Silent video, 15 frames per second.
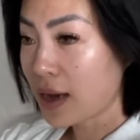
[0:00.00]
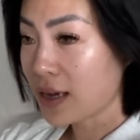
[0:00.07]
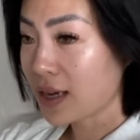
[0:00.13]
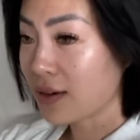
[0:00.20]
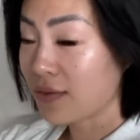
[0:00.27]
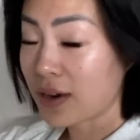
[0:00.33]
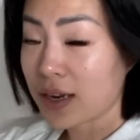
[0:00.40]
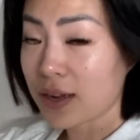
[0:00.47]
I
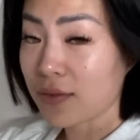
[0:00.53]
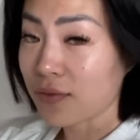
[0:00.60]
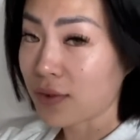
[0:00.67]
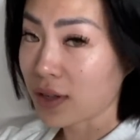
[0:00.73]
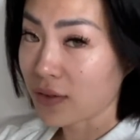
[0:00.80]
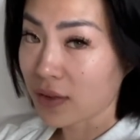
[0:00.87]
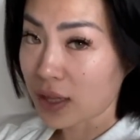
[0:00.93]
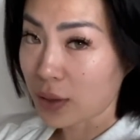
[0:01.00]
get ready
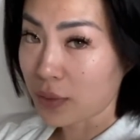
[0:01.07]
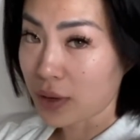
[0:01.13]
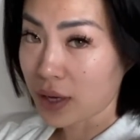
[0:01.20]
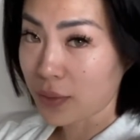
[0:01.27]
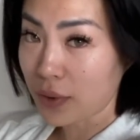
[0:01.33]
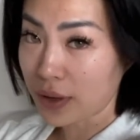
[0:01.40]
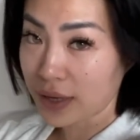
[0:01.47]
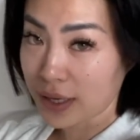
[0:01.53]
really
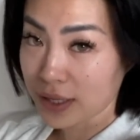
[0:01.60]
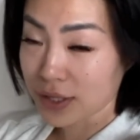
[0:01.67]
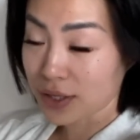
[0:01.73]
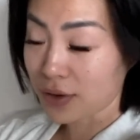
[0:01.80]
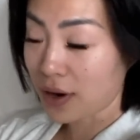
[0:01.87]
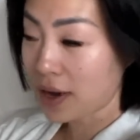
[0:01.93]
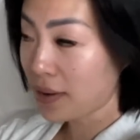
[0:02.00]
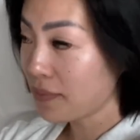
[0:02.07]
quick while he gets
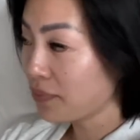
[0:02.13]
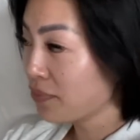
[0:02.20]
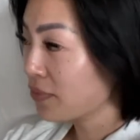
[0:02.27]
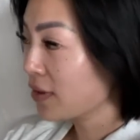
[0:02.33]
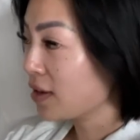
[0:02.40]
her up.